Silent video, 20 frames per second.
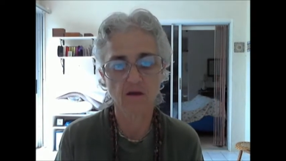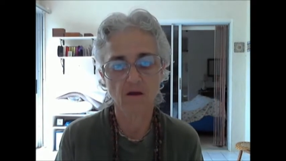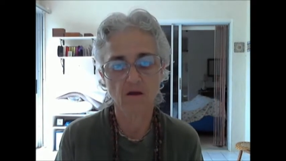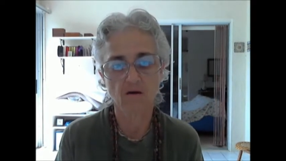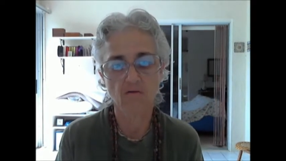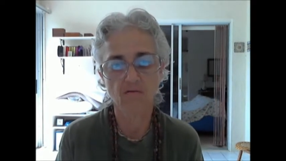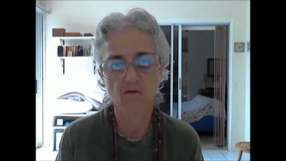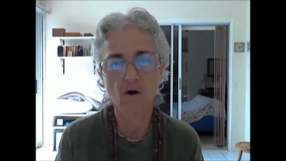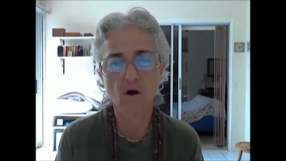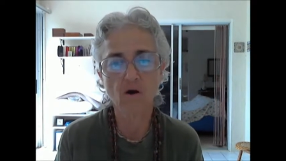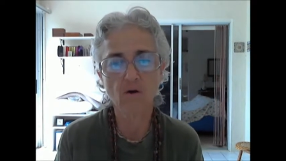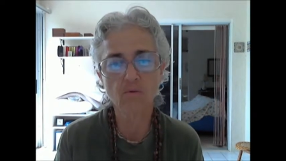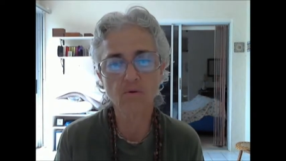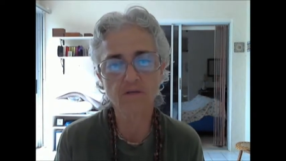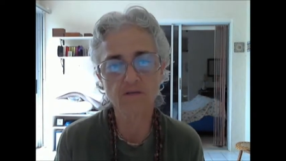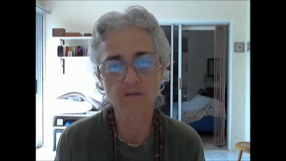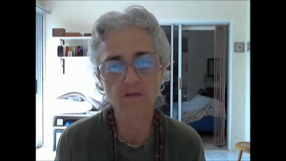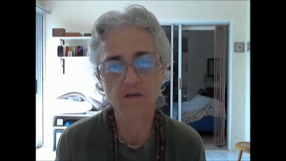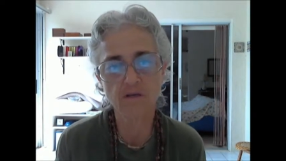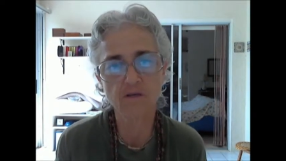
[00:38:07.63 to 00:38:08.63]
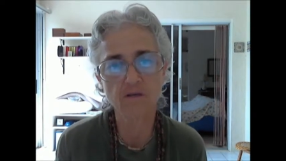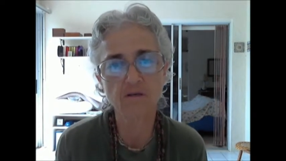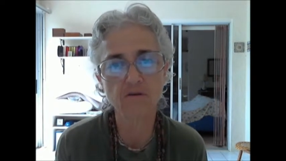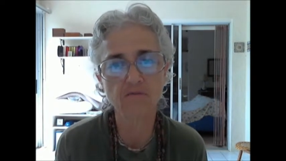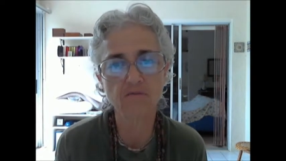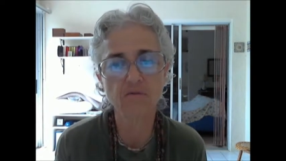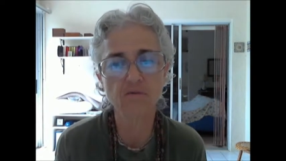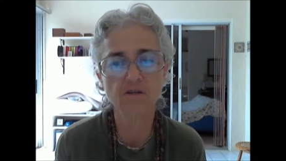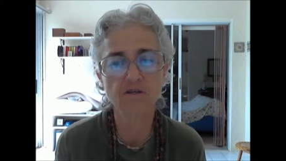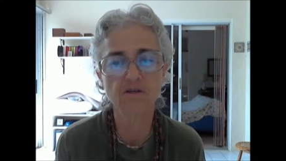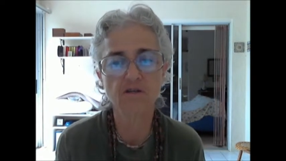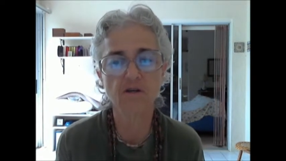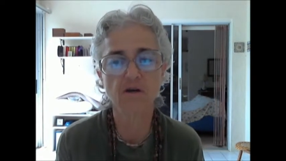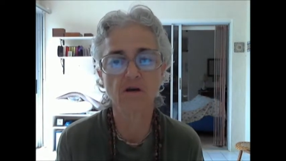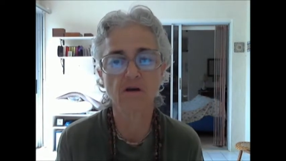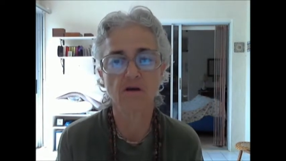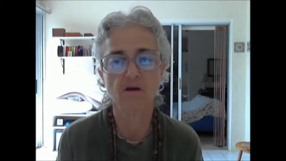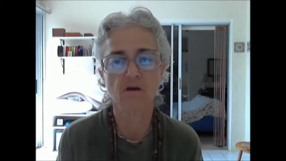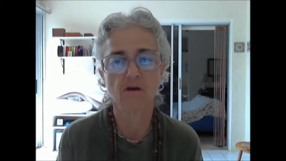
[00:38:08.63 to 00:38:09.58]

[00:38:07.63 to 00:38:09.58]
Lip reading: of always thinking of Krishna,